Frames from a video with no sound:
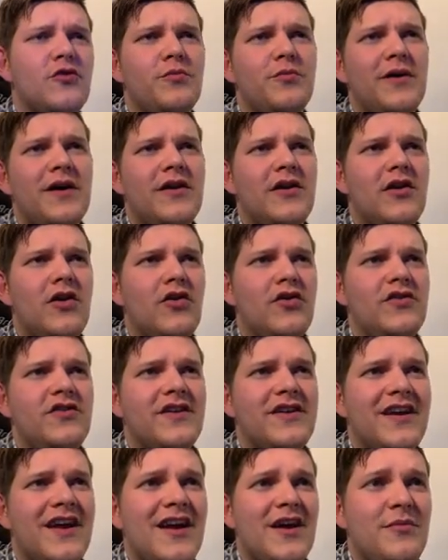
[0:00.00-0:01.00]
Better
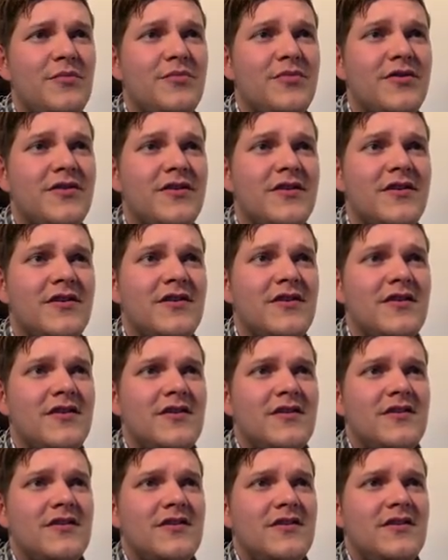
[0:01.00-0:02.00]
Logic app,
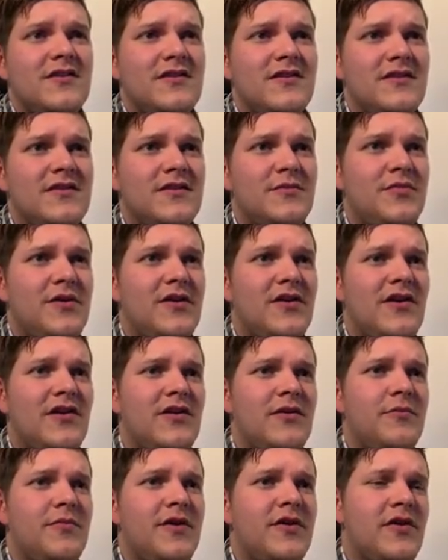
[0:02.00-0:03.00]
and the
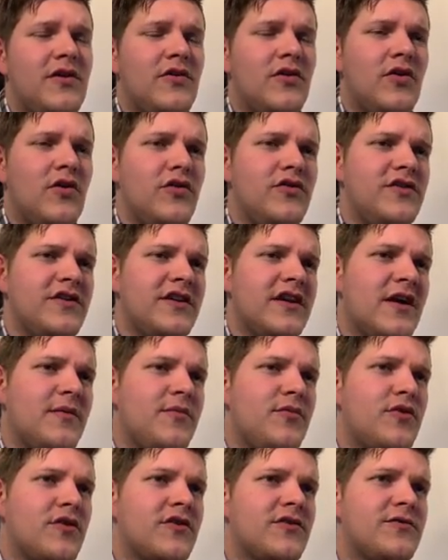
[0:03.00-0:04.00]
Better Logic app
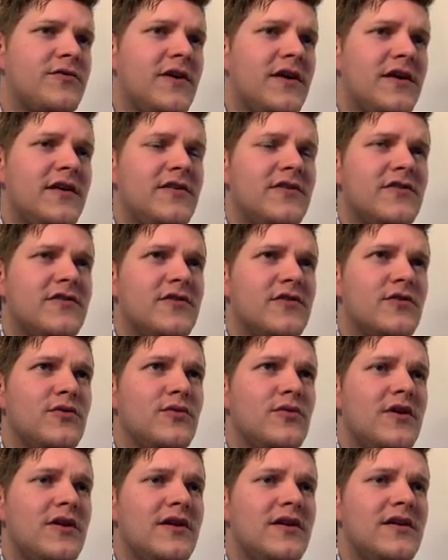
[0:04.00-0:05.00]
works fine,
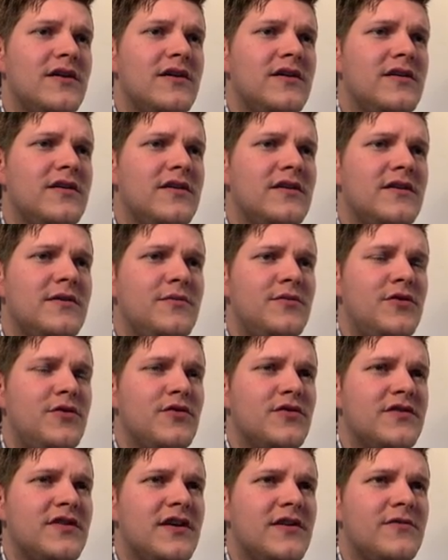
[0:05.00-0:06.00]
so I
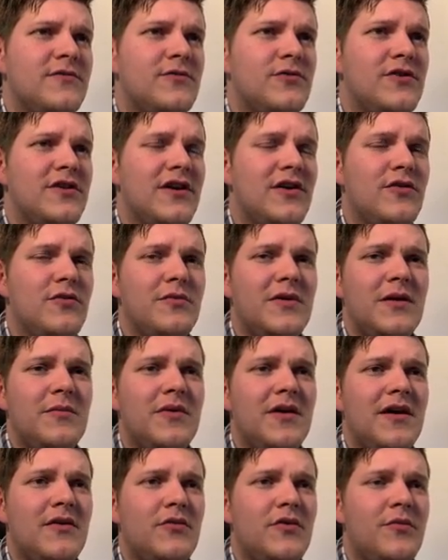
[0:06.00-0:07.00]
use that for now.
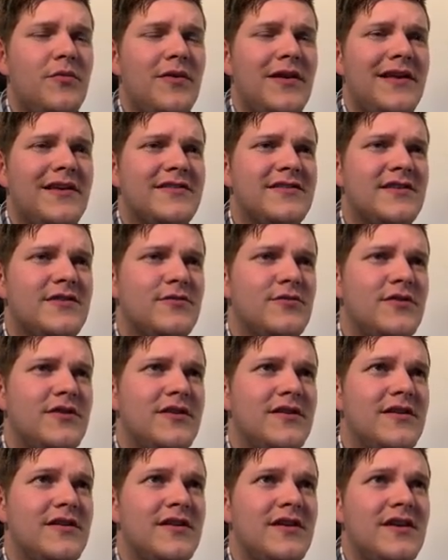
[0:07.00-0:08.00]
Maybe I replace it with
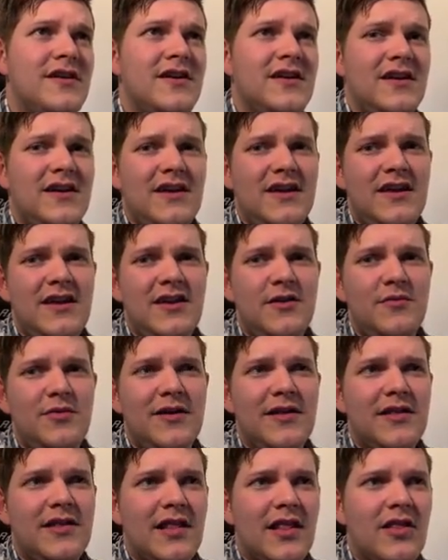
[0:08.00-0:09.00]
the
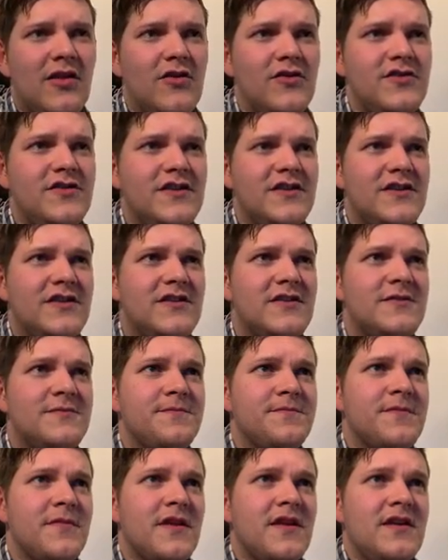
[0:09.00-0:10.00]
inbuilt logic.
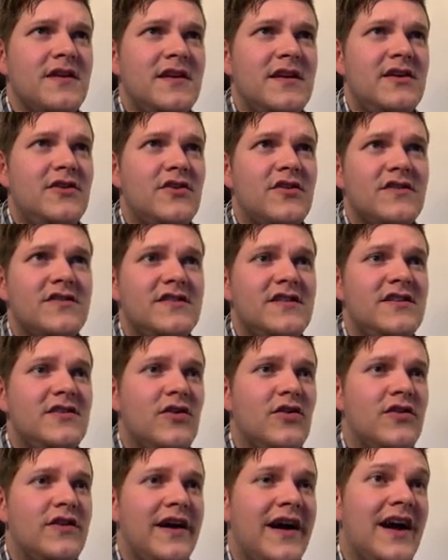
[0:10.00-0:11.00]
Here you can see
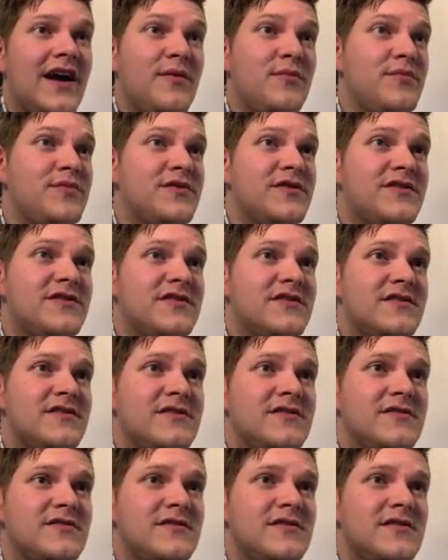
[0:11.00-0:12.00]
all the apps,
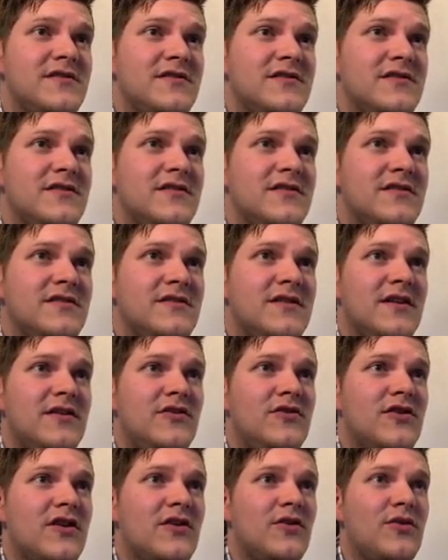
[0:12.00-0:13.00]
and
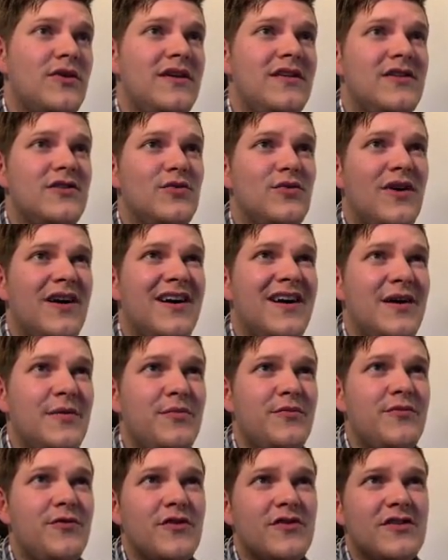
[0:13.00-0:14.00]
you can go into an app,
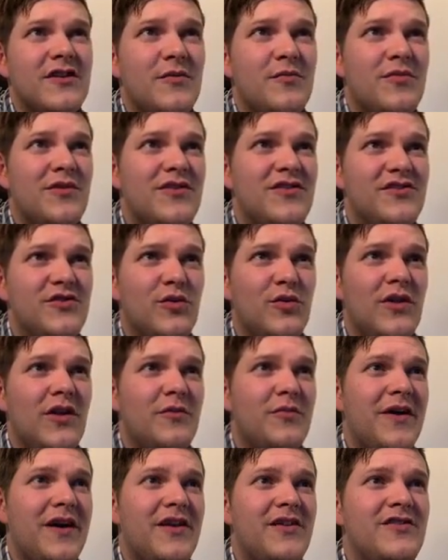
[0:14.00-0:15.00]
for example solar
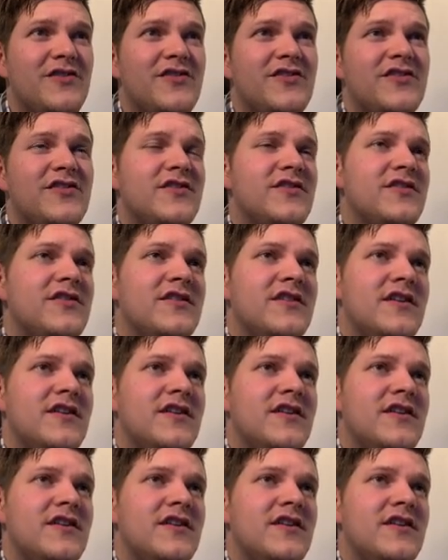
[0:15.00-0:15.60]
panels.